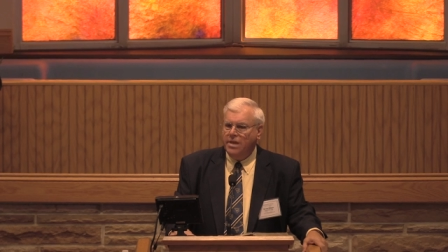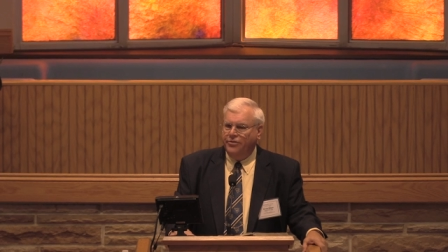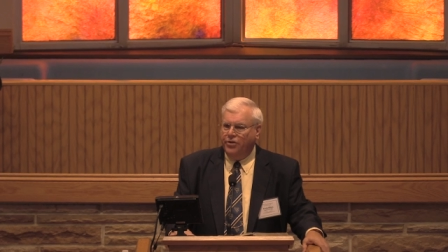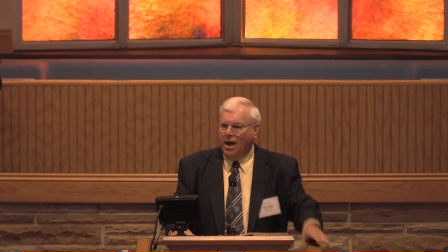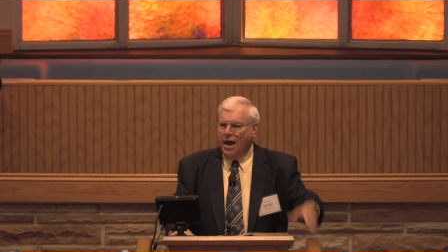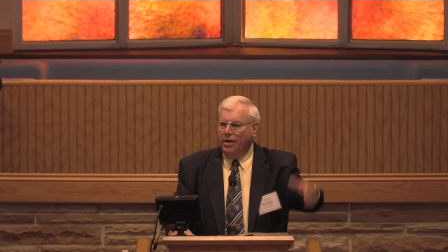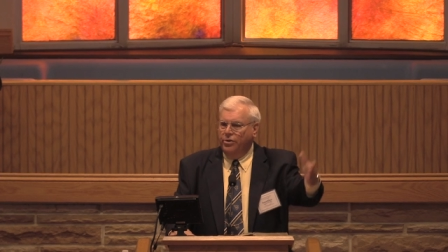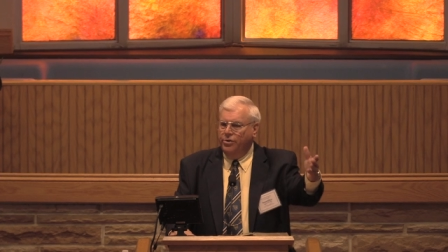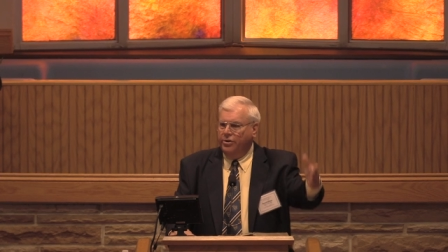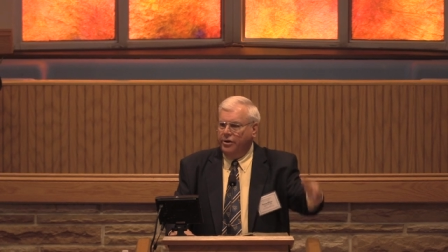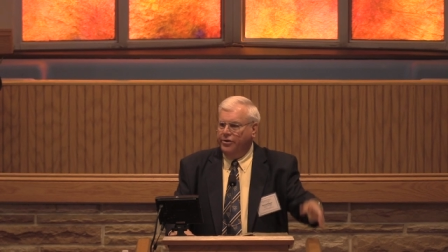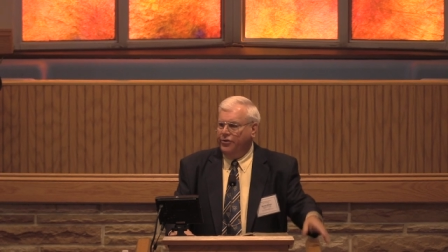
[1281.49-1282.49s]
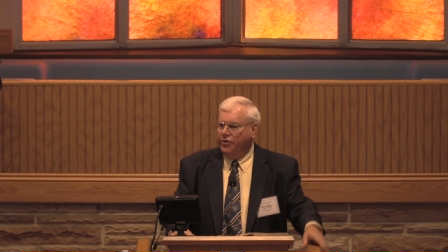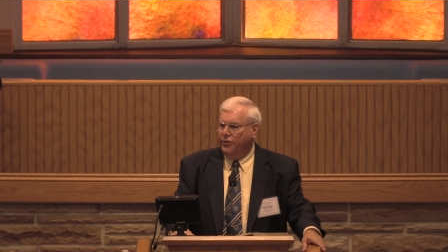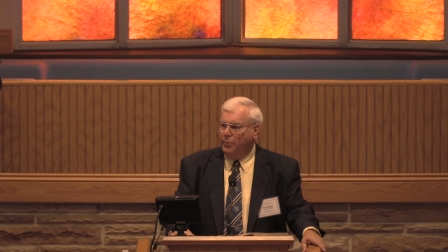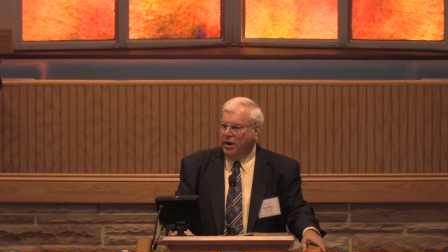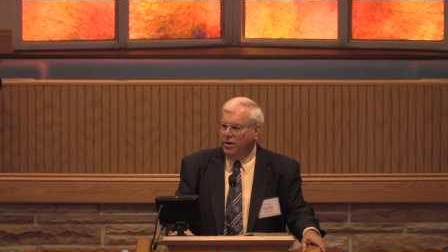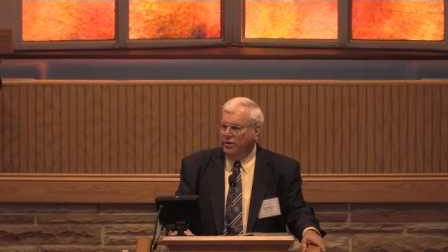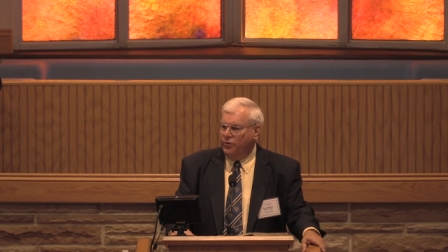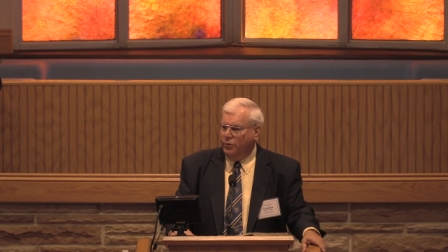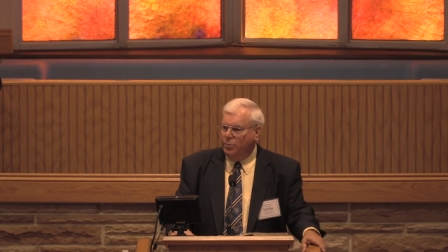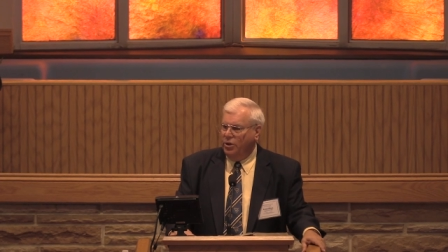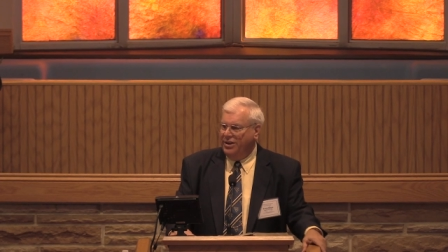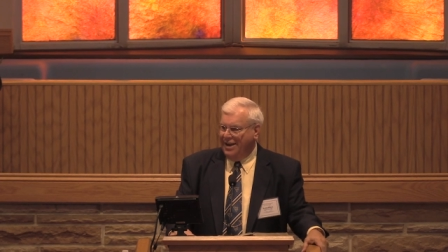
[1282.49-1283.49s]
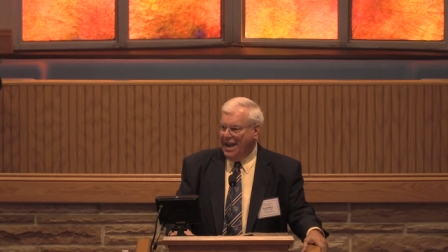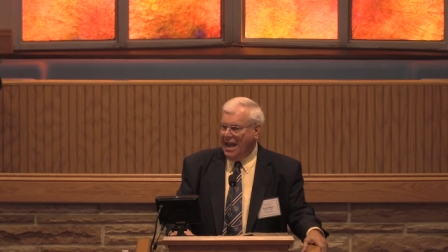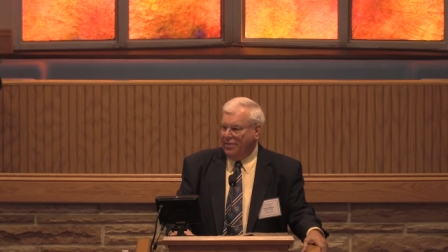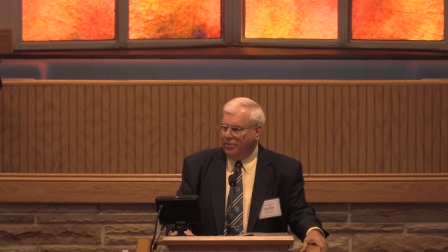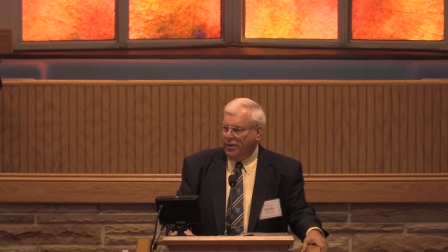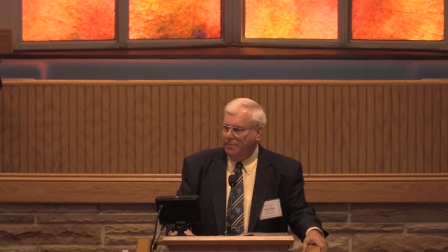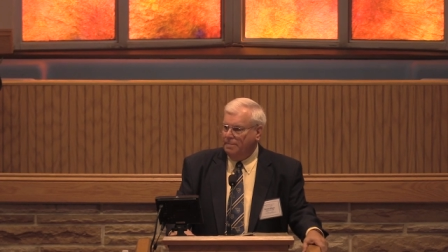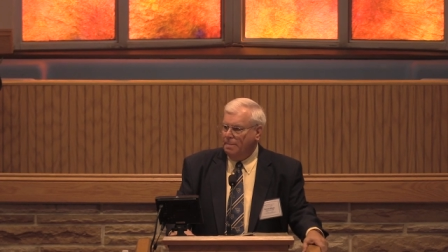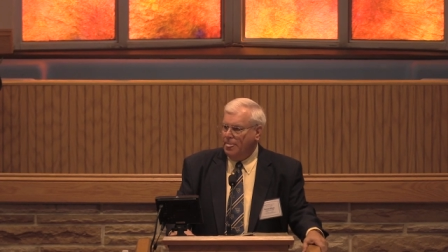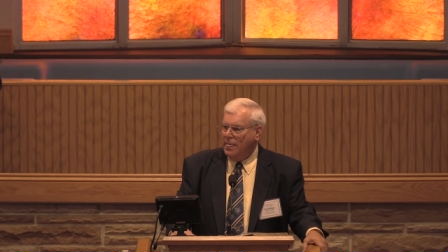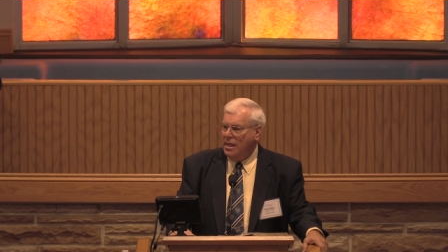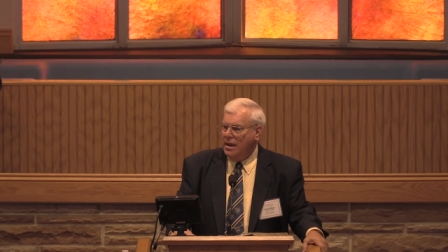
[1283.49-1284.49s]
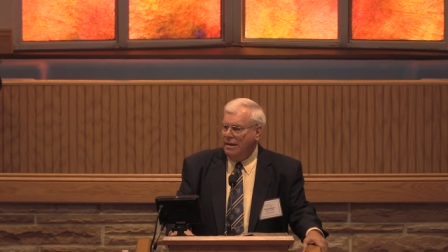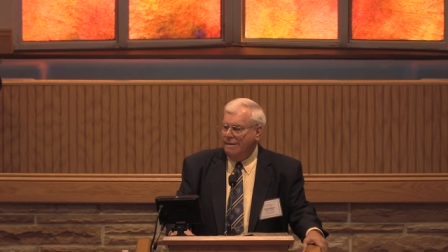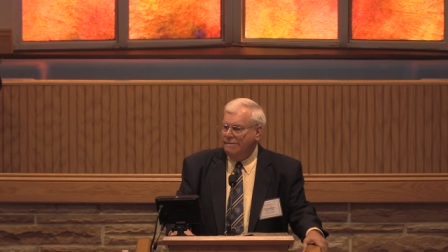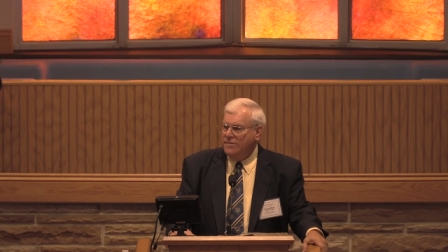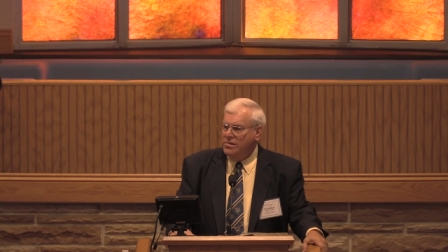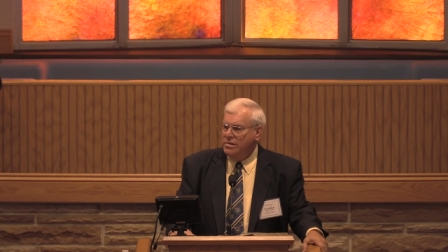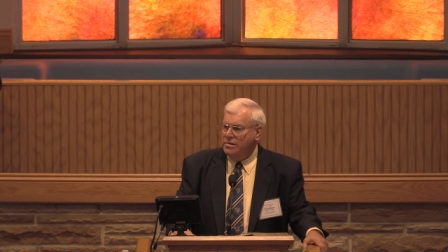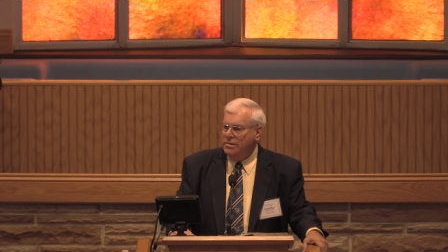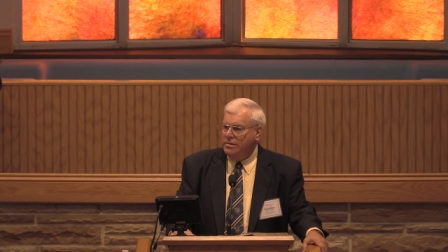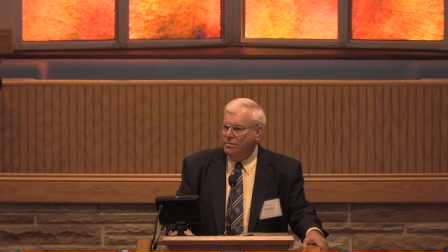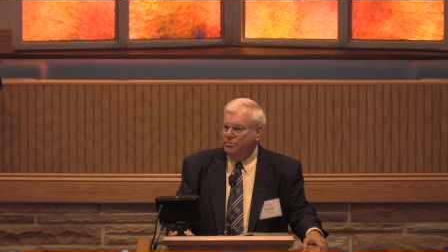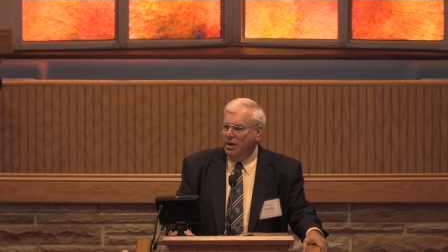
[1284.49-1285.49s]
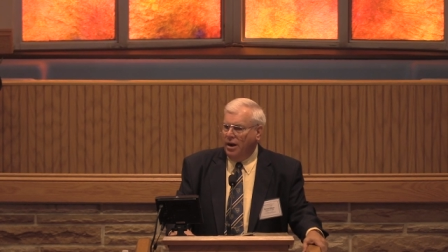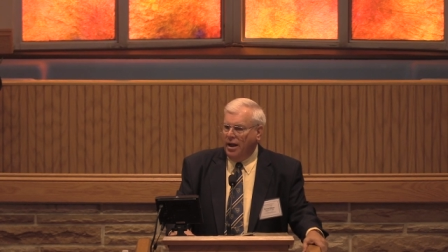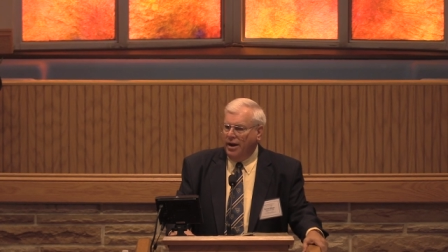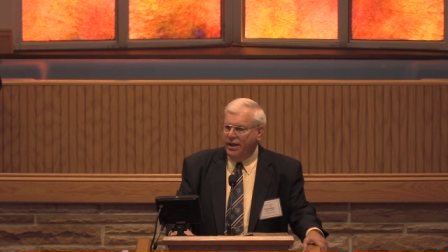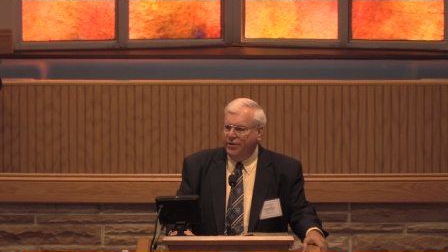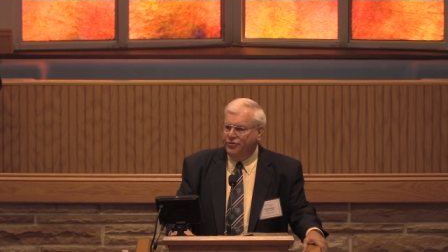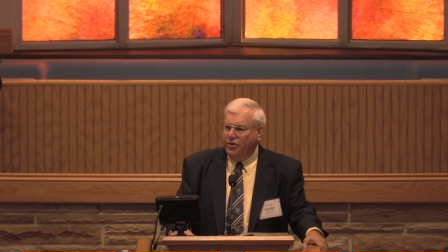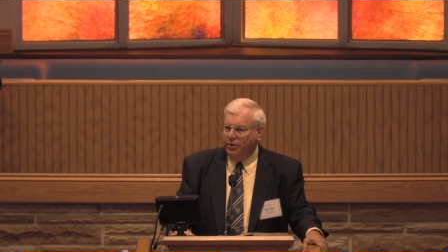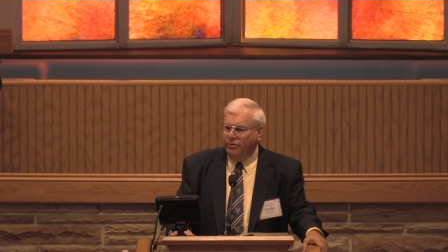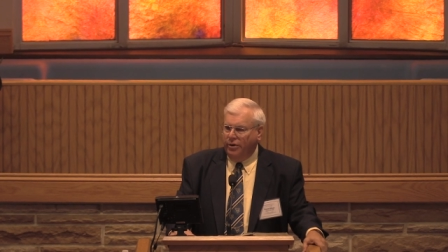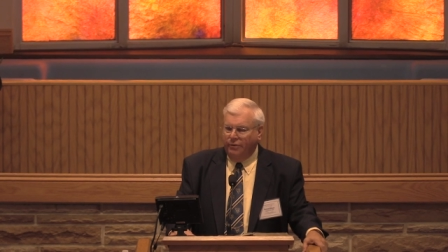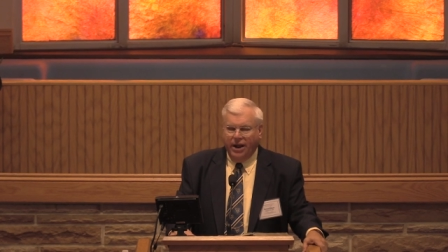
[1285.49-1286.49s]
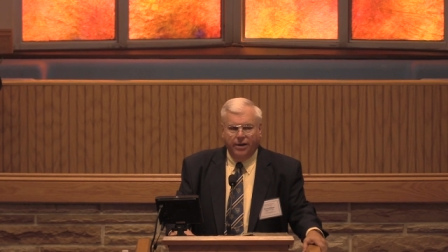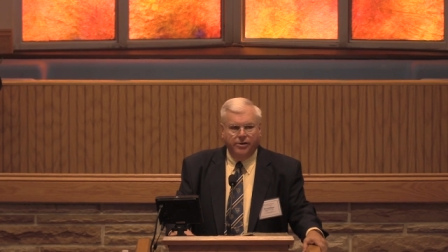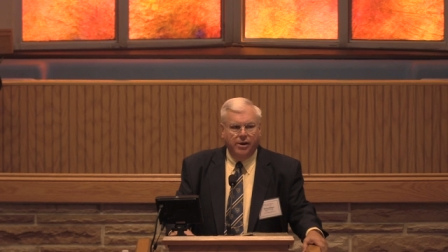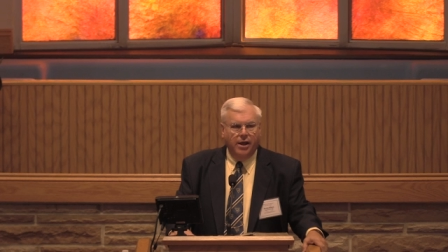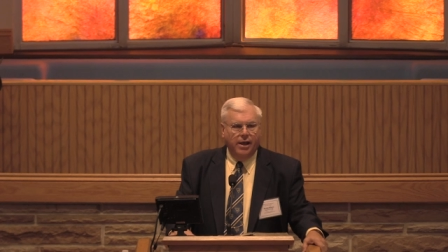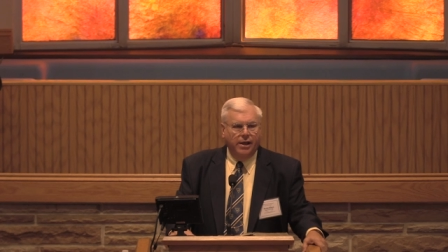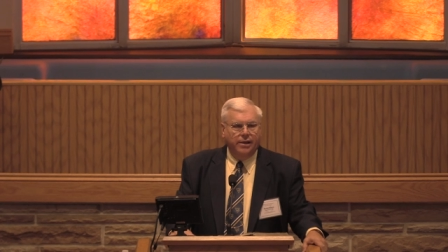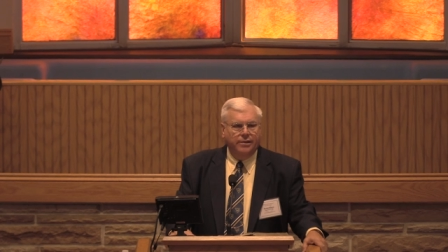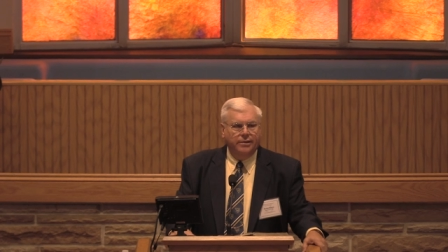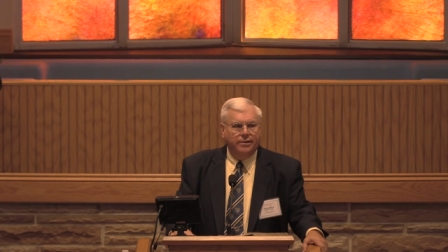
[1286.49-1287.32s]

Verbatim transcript: A child who cursed his parents was put to death. Be a lot less children around today